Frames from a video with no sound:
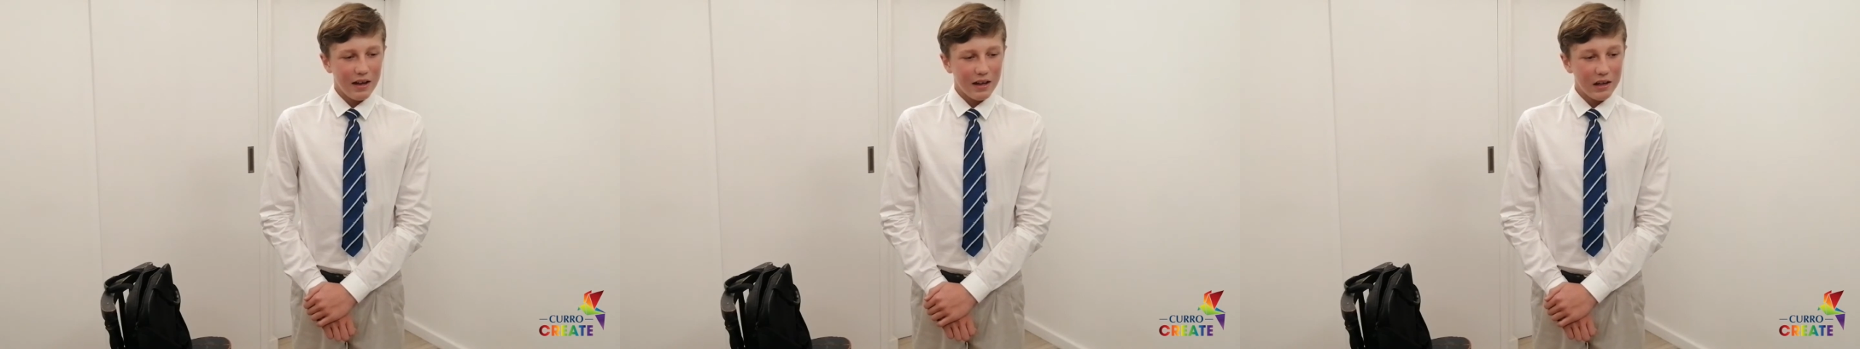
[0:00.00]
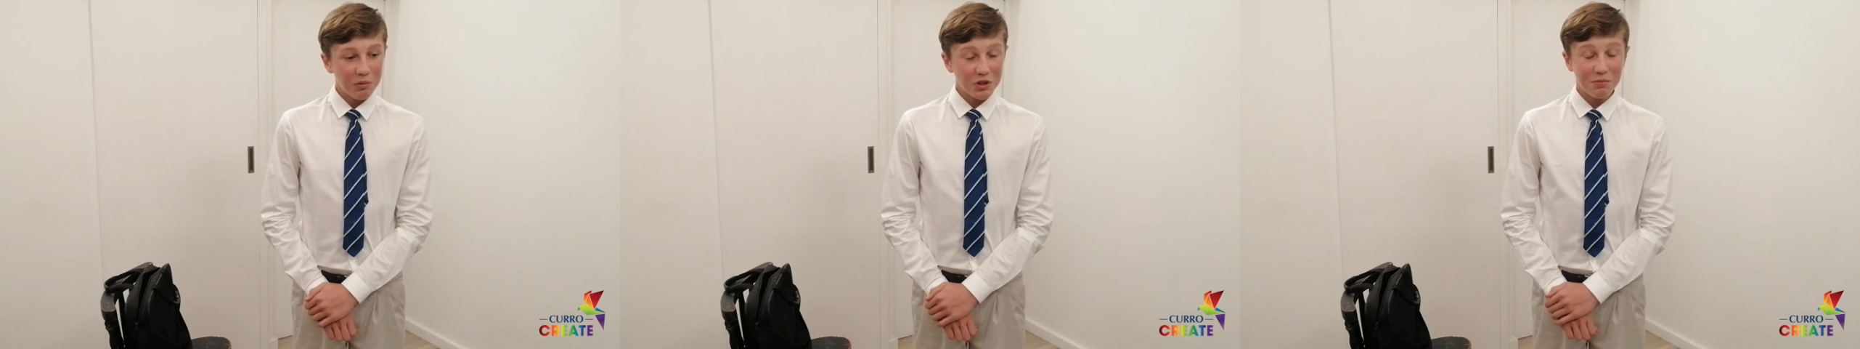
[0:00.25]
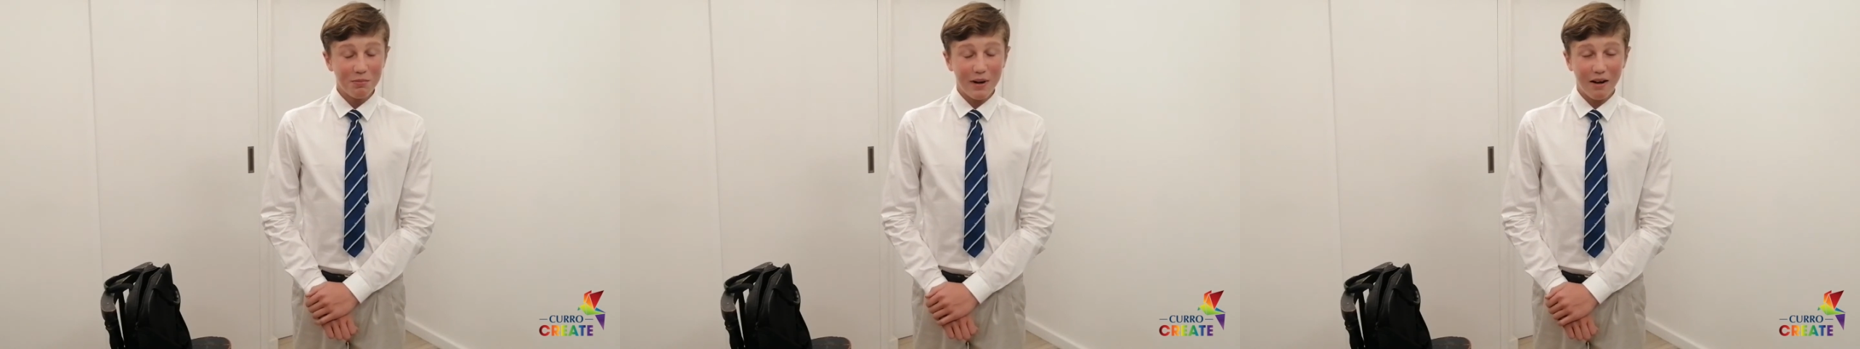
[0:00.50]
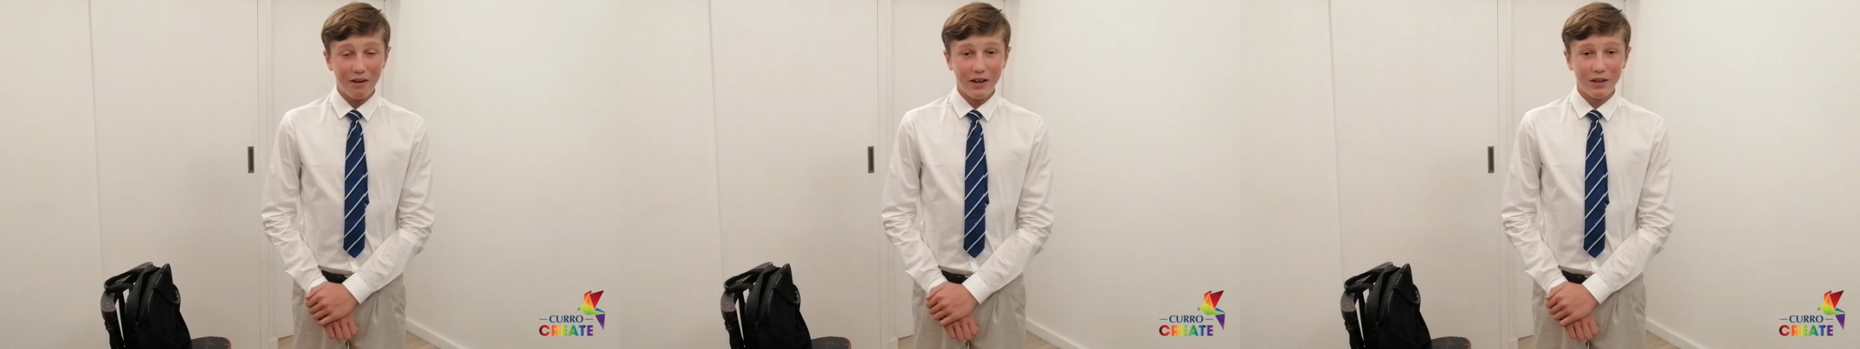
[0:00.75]
He was
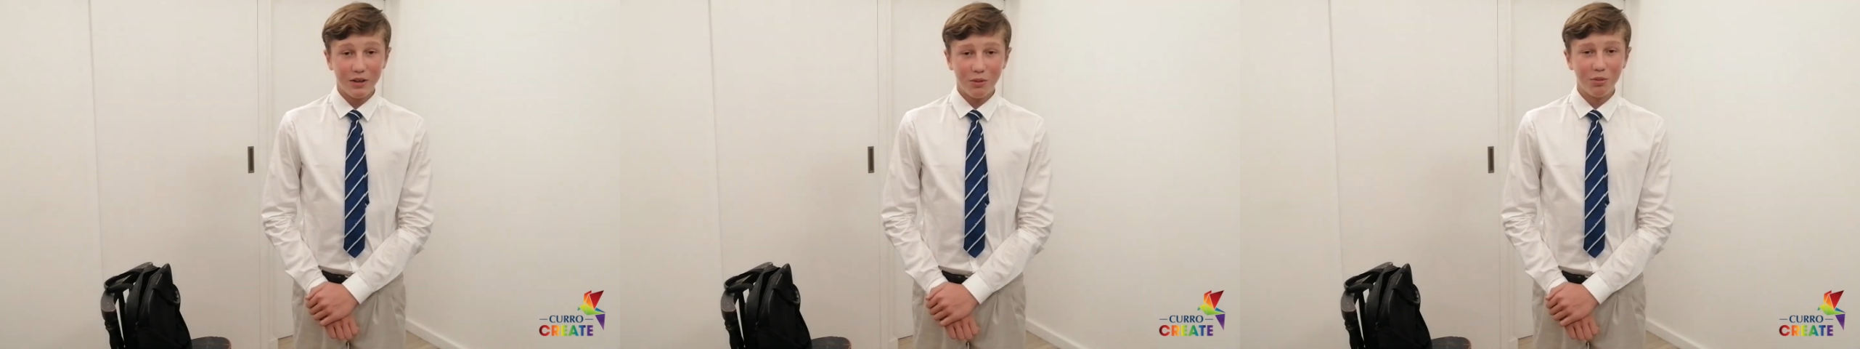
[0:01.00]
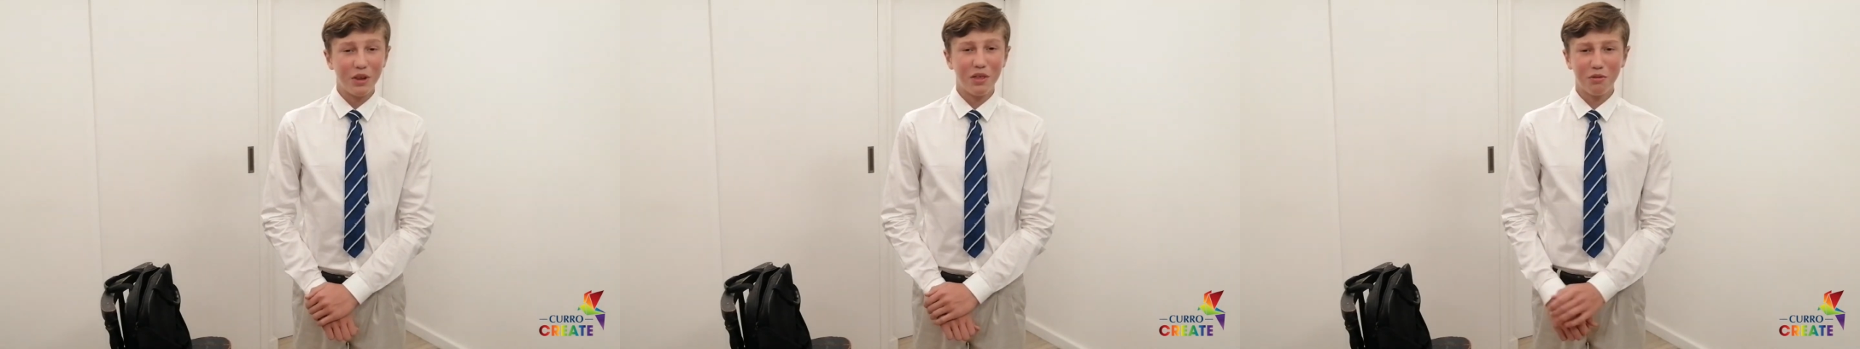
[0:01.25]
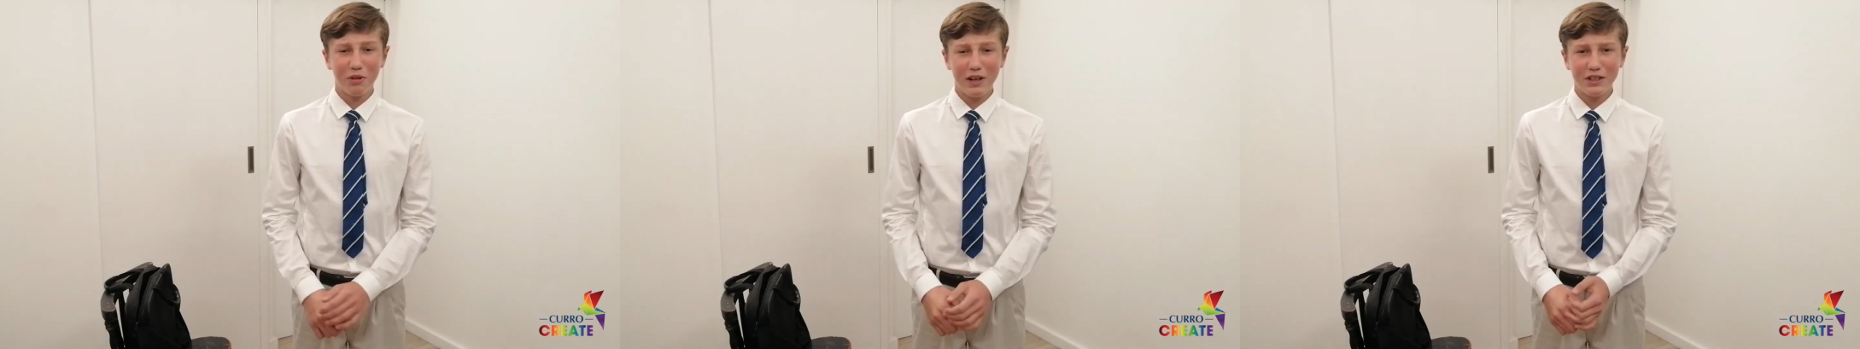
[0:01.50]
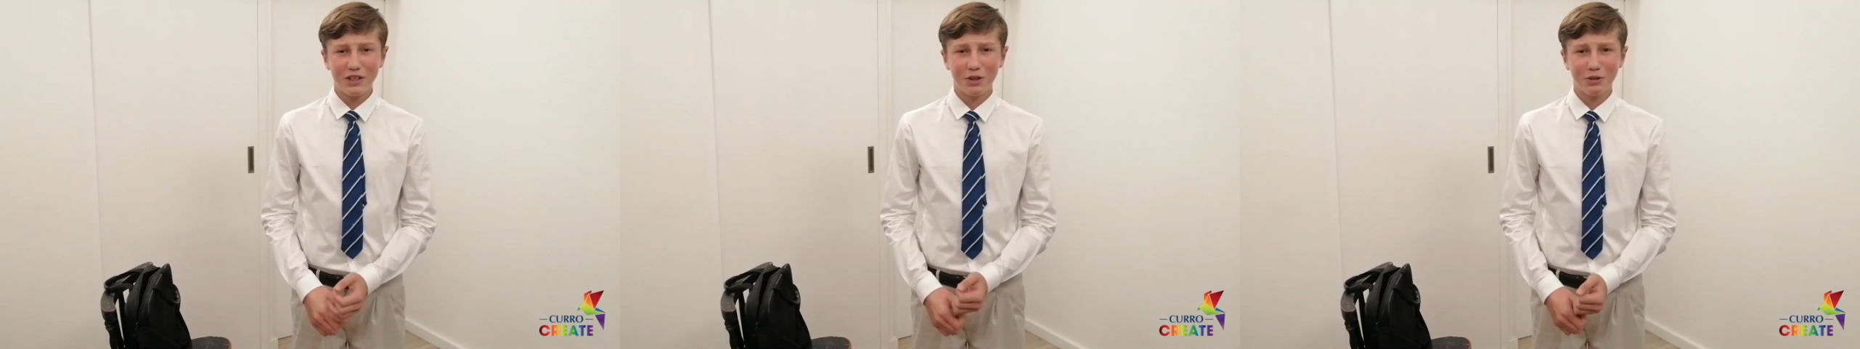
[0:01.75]
married with
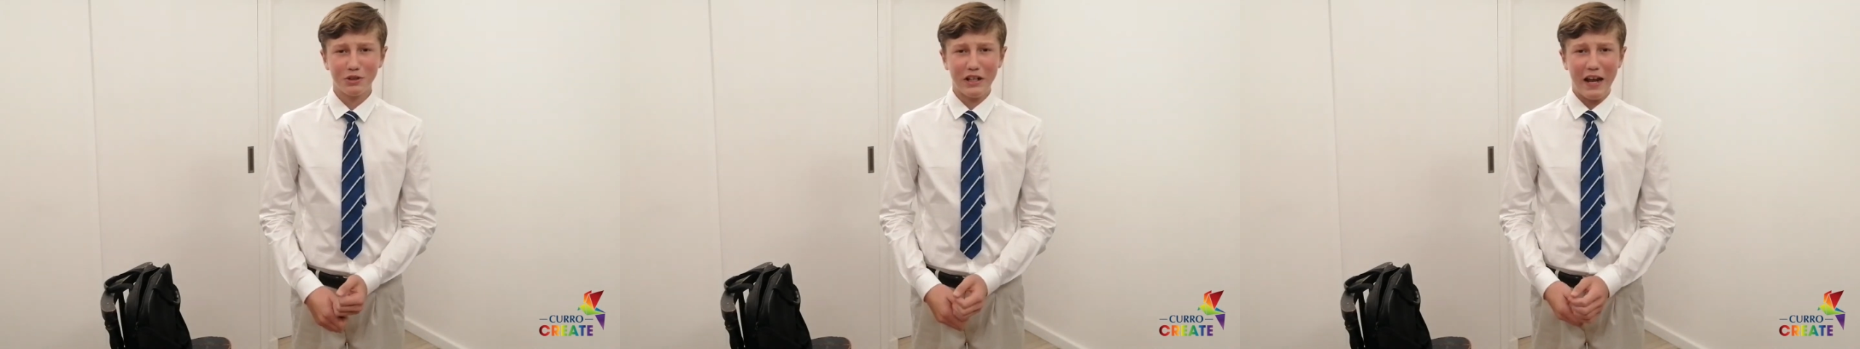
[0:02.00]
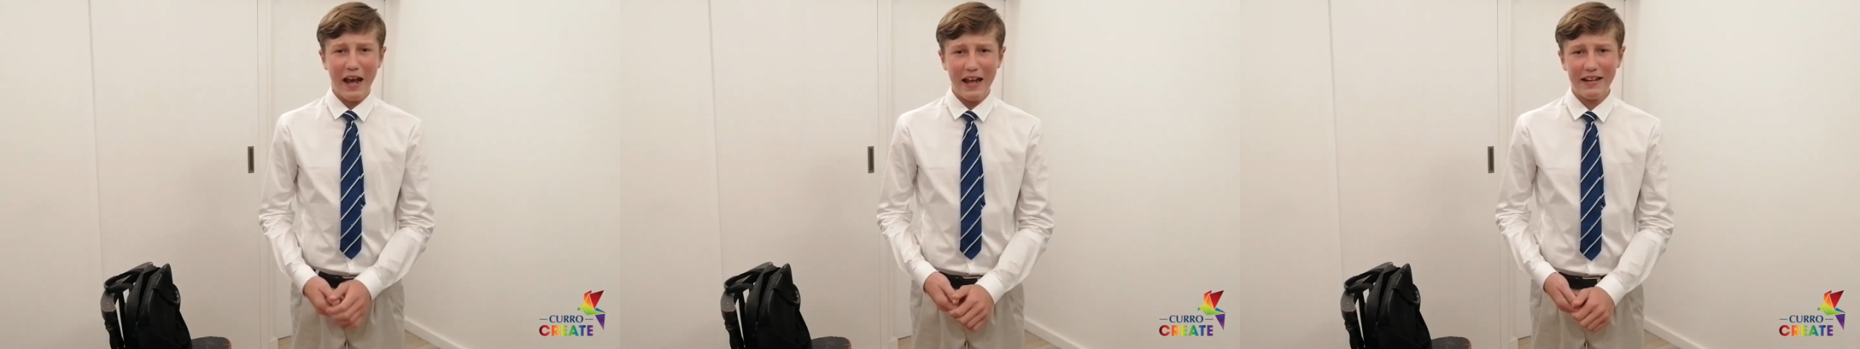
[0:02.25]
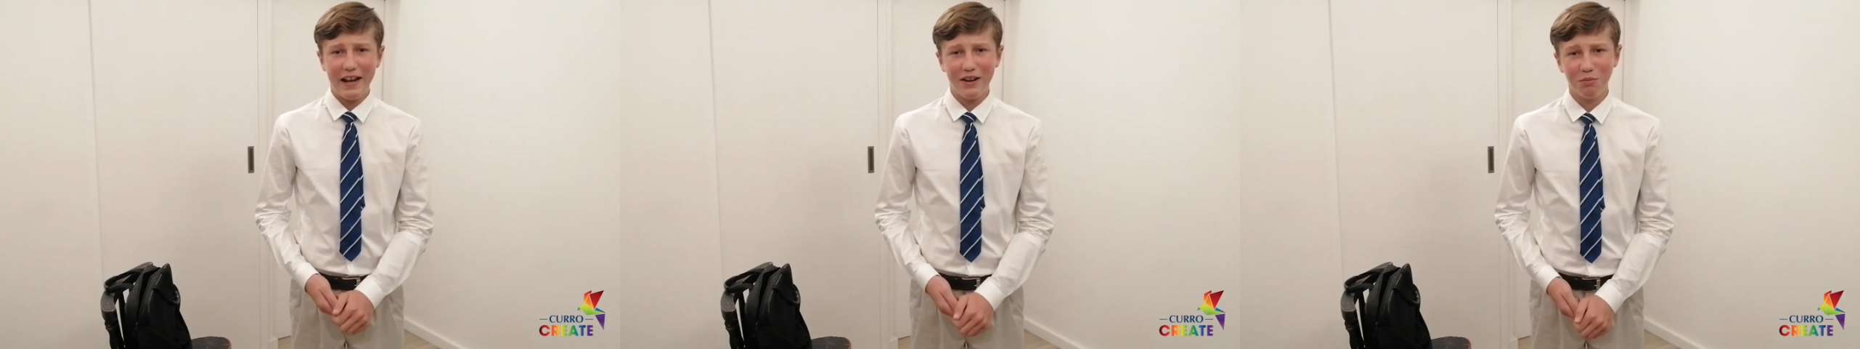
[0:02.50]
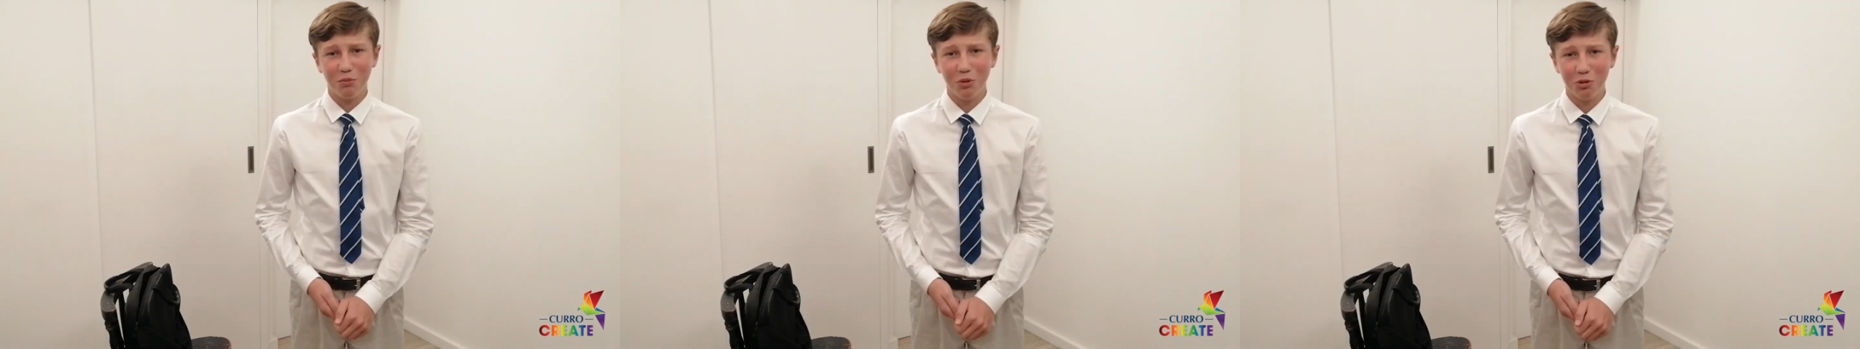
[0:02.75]
3 children and
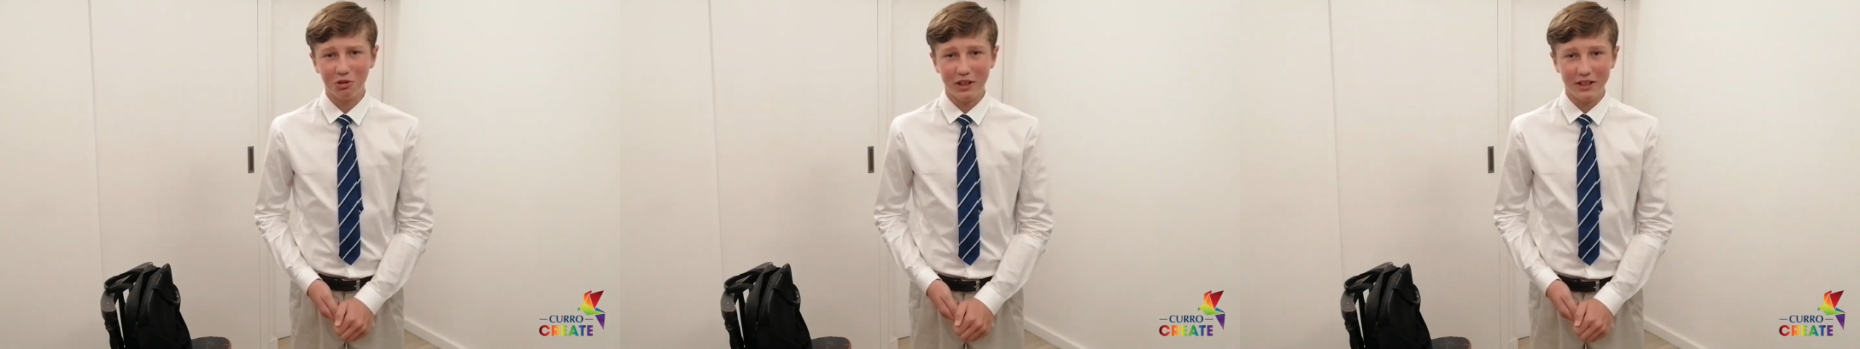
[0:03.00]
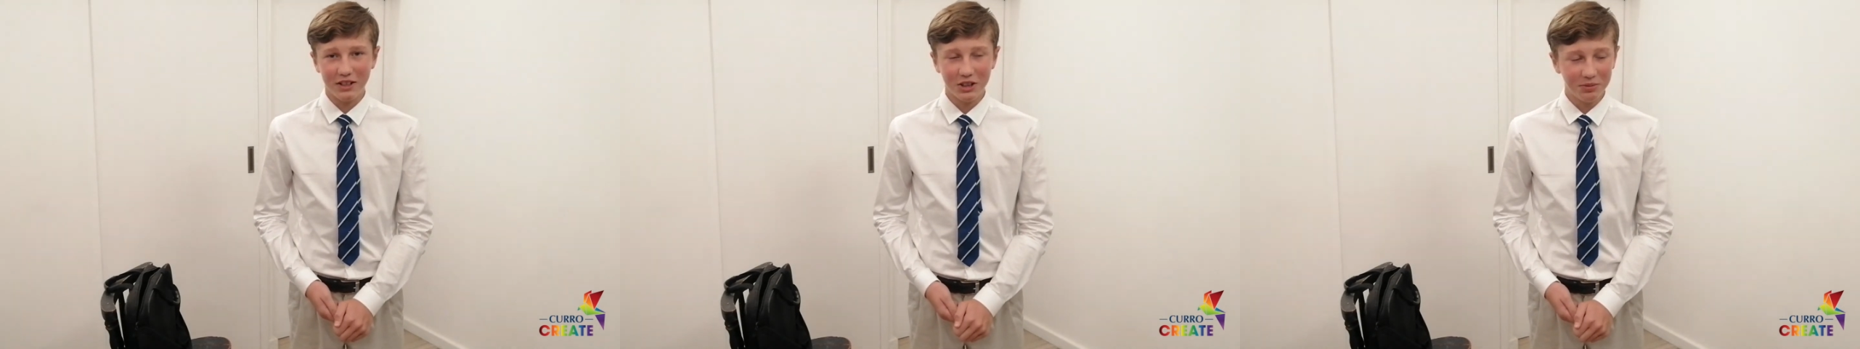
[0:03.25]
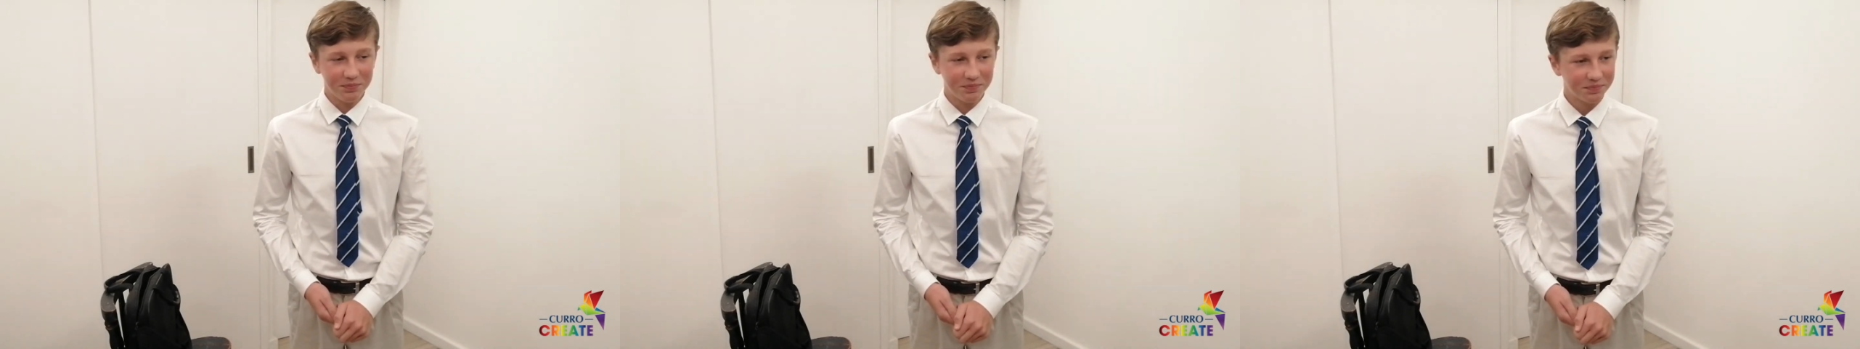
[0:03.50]
had a mortgage.